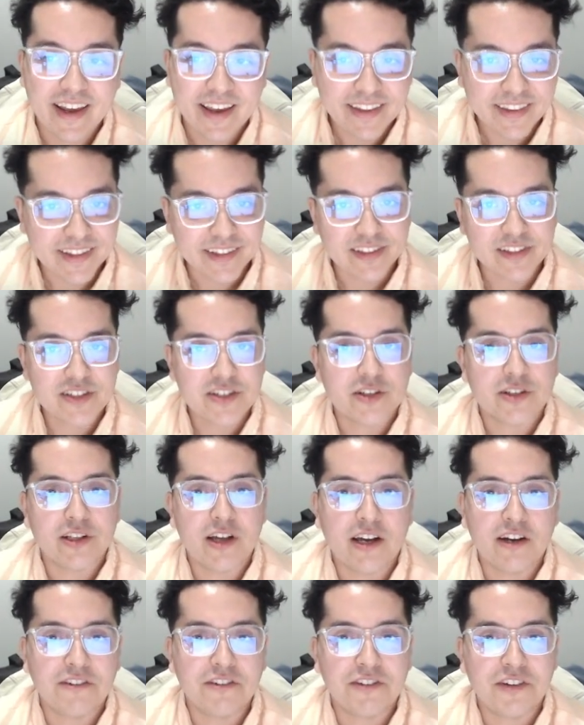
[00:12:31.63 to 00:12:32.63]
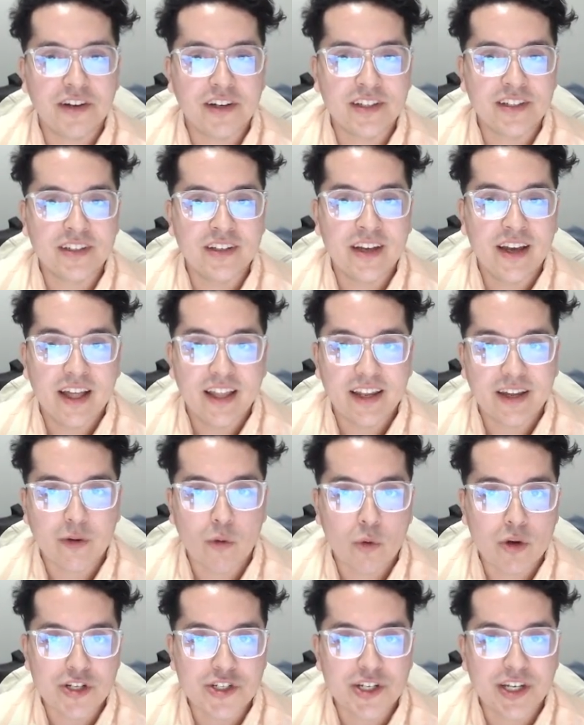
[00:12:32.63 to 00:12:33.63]
Linked lists are a lot of fun, like
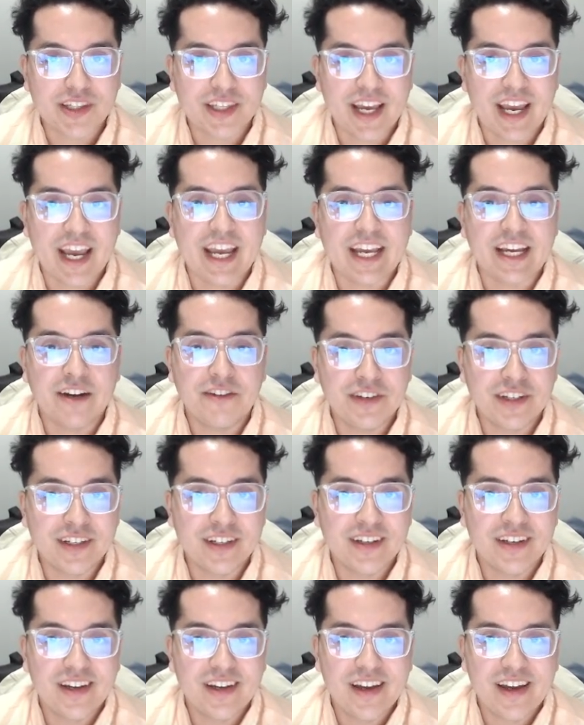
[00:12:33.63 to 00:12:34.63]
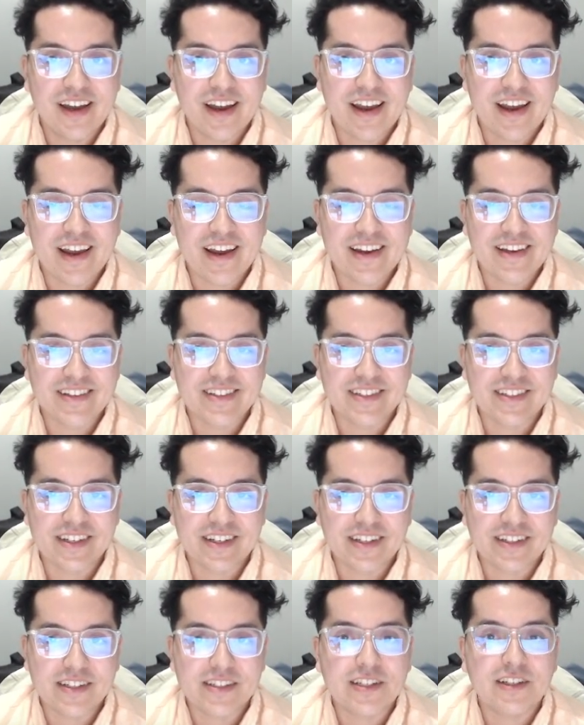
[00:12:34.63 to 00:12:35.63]
once you get the hang of it, and
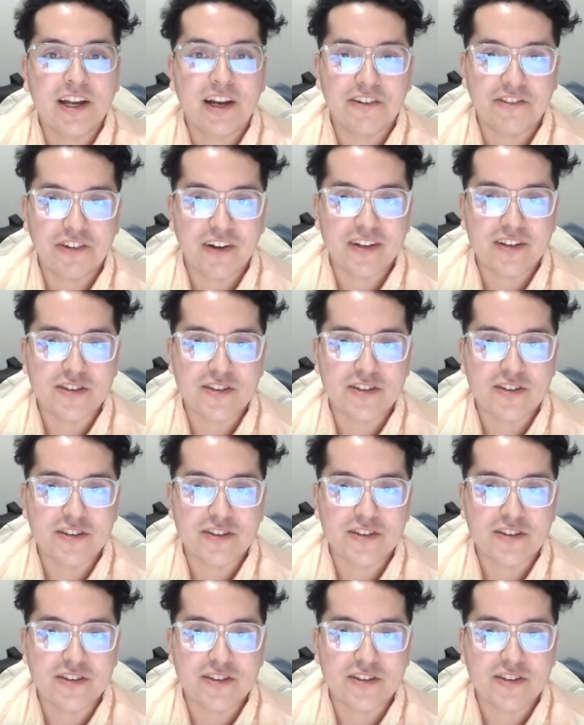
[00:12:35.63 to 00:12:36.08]
it's a lot of fun.